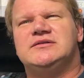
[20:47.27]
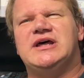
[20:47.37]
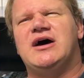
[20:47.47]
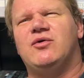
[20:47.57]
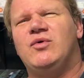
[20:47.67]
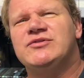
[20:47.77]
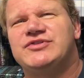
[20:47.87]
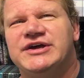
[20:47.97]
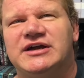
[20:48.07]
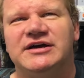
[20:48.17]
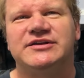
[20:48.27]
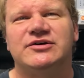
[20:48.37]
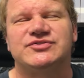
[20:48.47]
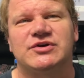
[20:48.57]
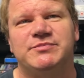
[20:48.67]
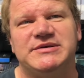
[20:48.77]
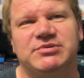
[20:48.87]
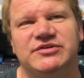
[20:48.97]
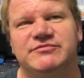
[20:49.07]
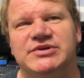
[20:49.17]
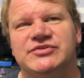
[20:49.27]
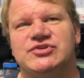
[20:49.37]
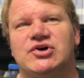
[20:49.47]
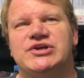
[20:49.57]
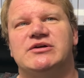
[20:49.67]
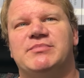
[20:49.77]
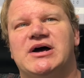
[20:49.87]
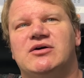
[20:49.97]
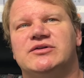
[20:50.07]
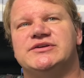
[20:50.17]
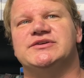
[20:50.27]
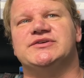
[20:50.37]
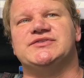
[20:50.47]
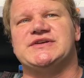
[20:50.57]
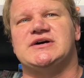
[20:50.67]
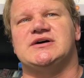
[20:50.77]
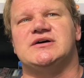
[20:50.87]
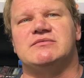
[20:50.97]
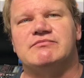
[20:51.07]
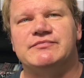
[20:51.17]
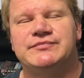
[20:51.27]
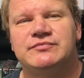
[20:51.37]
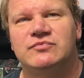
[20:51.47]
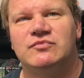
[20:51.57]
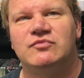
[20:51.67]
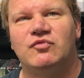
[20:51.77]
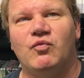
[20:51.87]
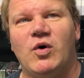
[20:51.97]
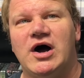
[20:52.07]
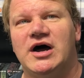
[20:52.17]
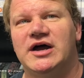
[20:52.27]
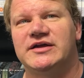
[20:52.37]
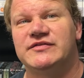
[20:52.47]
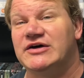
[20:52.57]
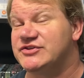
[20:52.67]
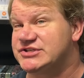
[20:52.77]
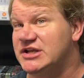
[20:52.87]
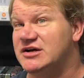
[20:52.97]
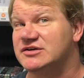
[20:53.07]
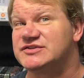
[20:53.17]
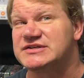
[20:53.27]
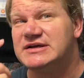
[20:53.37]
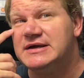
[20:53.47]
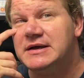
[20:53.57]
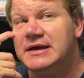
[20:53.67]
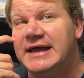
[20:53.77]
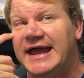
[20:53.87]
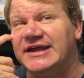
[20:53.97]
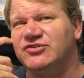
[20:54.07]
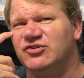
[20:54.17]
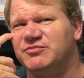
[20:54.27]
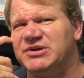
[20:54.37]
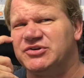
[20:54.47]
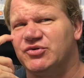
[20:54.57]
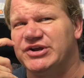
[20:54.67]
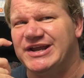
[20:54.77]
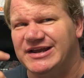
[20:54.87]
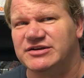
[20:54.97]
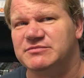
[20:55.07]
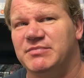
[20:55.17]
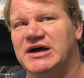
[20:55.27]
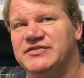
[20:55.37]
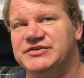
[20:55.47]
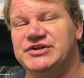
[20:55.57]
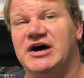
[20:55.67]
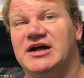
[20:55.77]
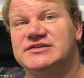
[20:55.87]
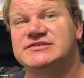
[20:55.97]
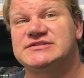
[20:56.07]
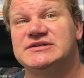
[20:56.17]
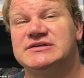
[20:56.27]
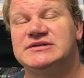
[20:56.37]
Now, one thing I know some people have been talking about is, why? Now, the slugs had to have been created by the dots.